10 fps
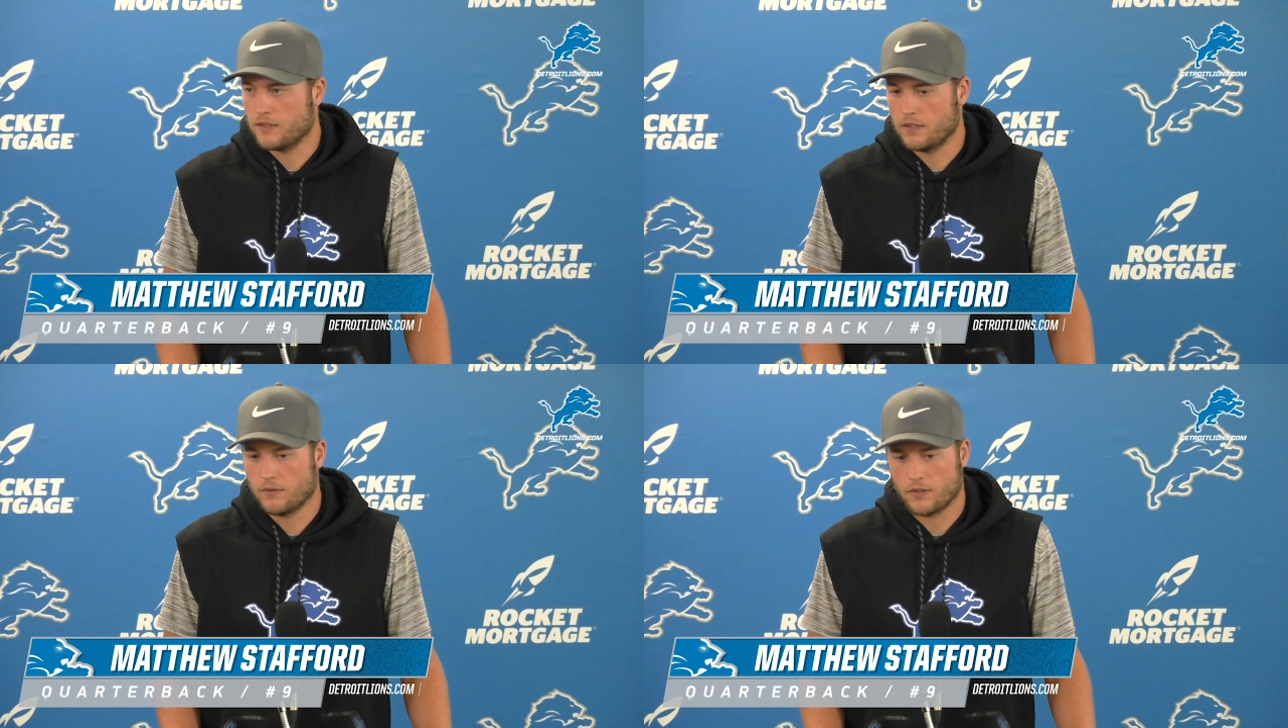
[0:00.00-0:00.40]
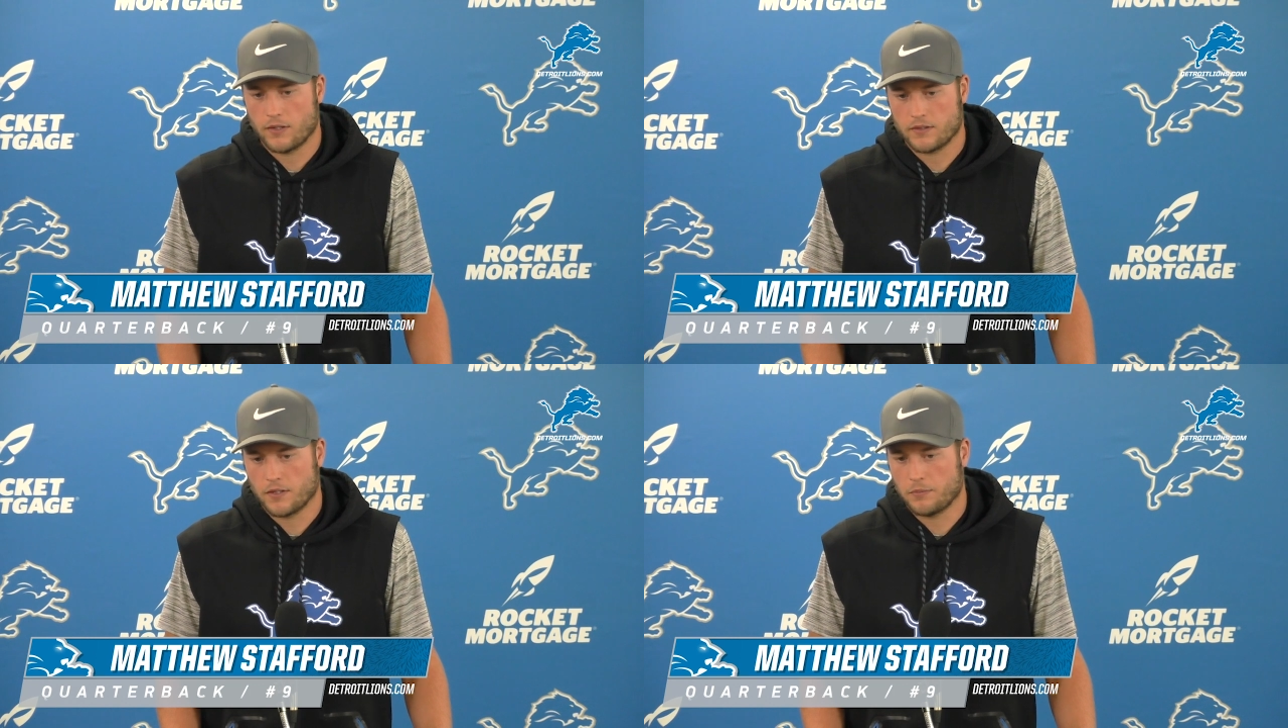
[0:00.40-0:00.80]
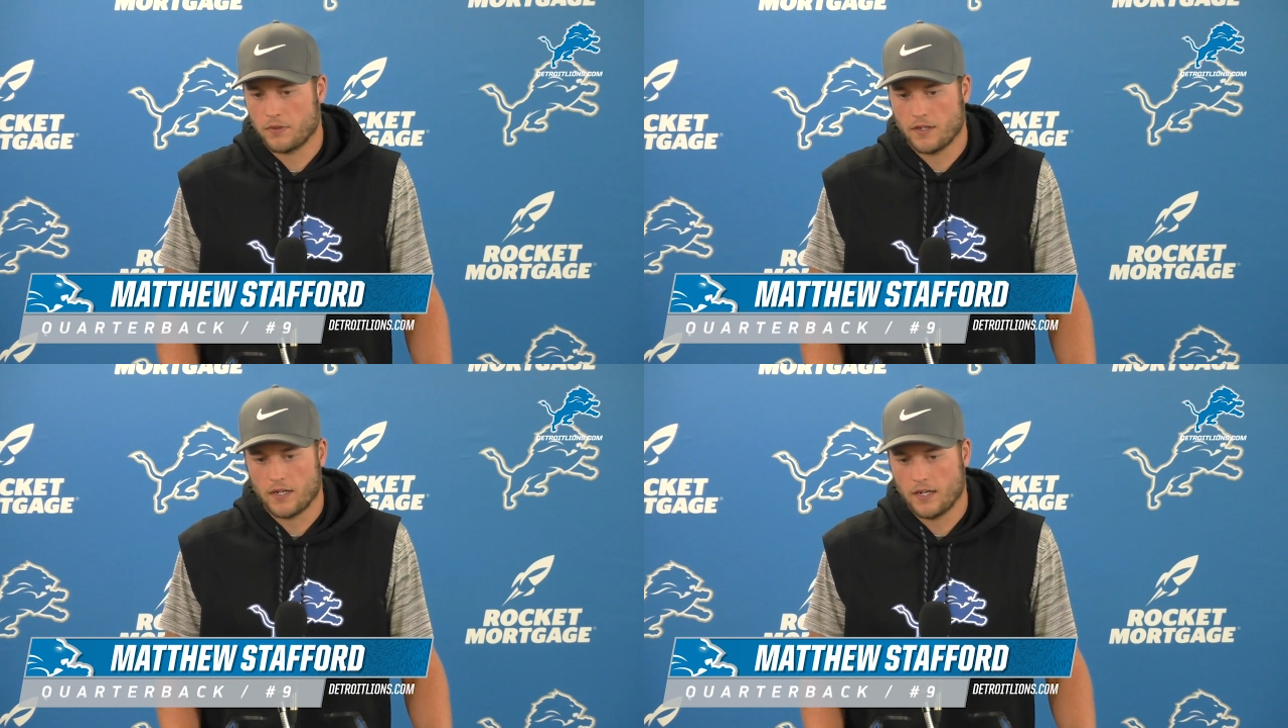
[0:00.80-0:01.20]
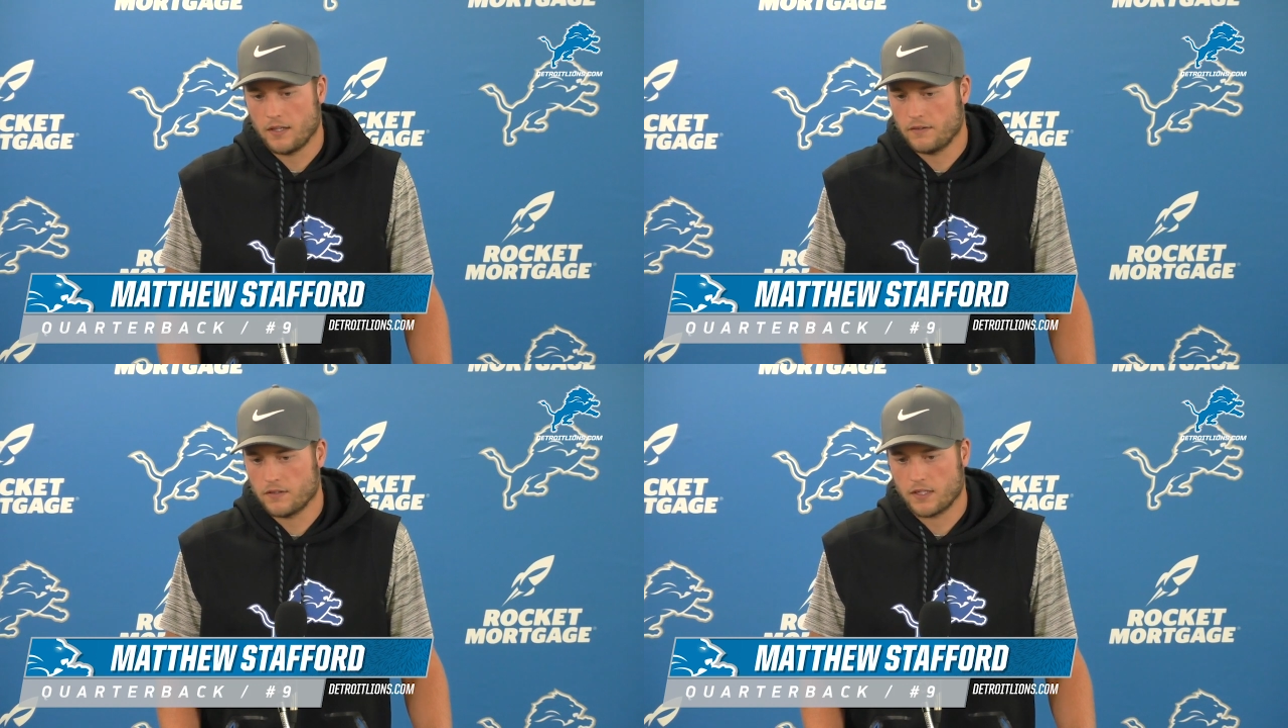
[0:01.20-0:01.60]
I want to go out there, play at a high
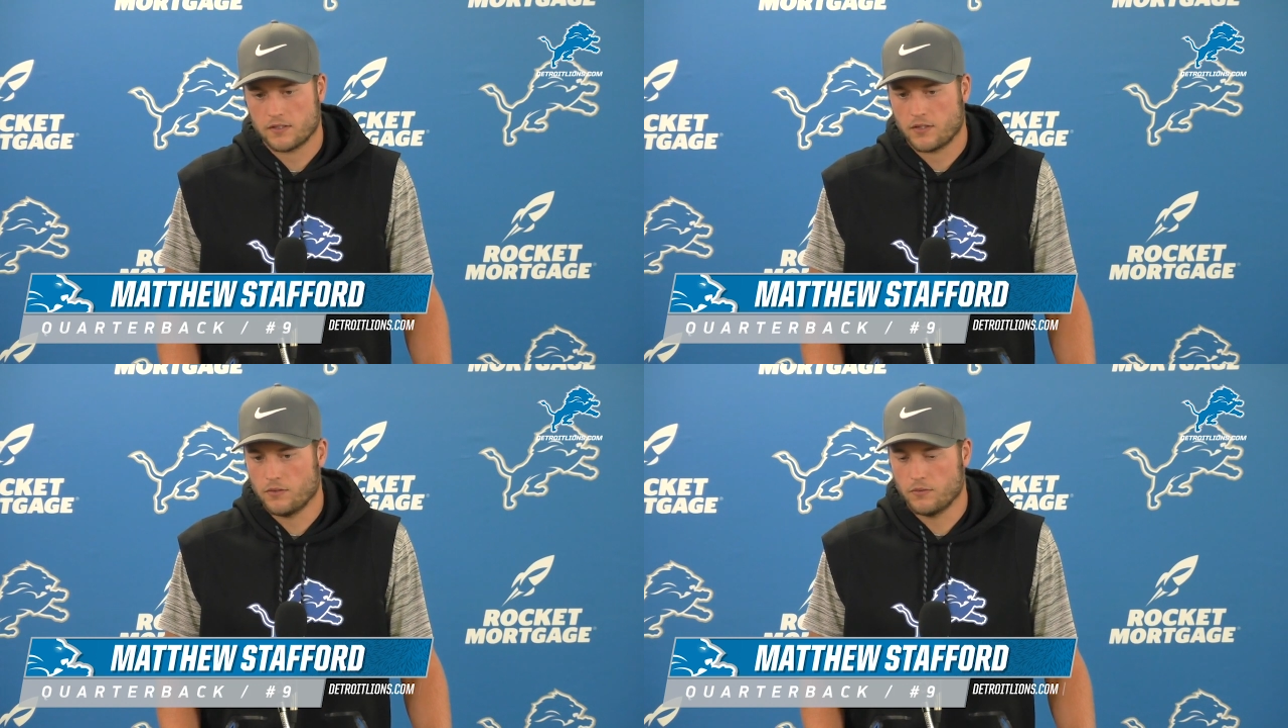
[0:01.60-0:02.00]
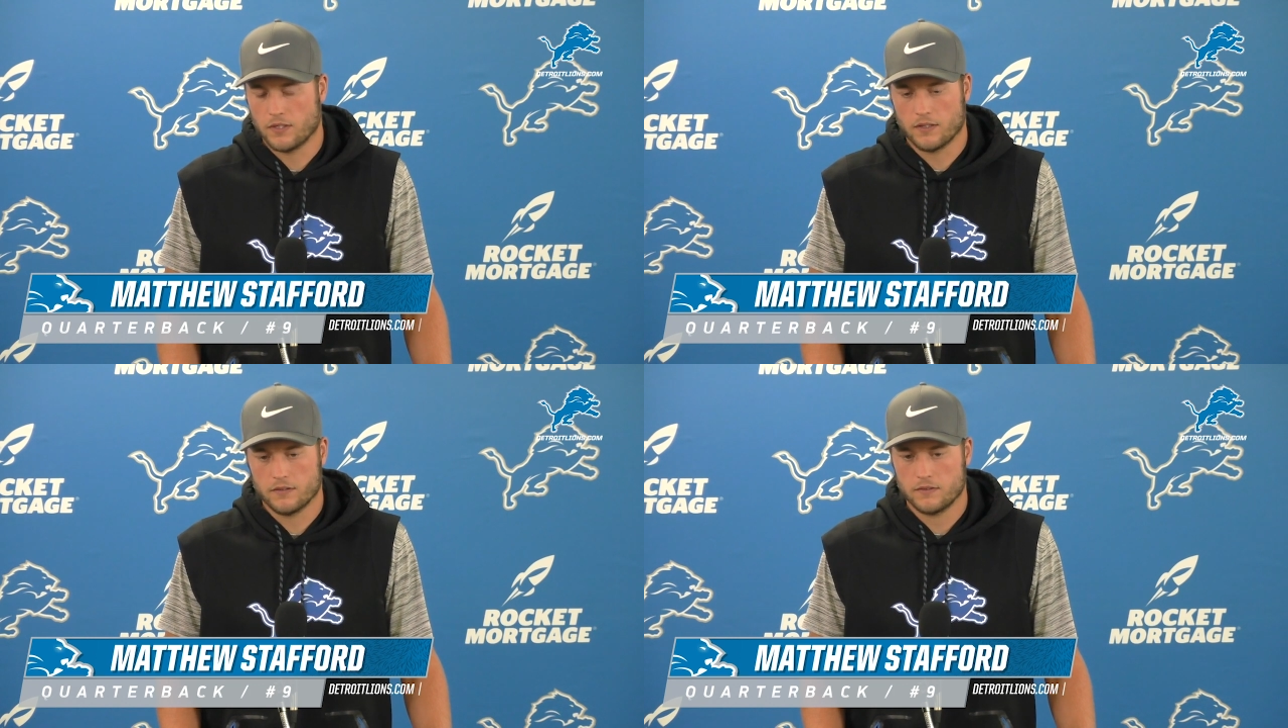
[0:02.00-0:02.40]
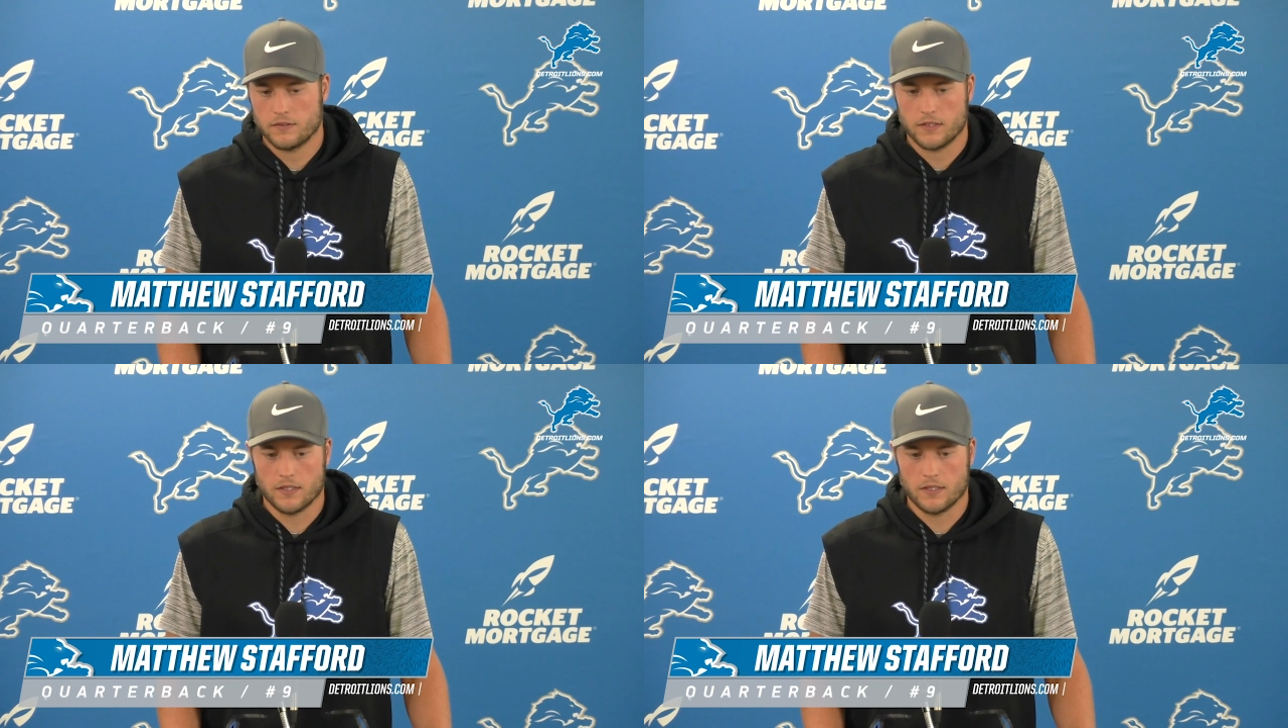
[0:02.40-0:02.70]
level, execute well.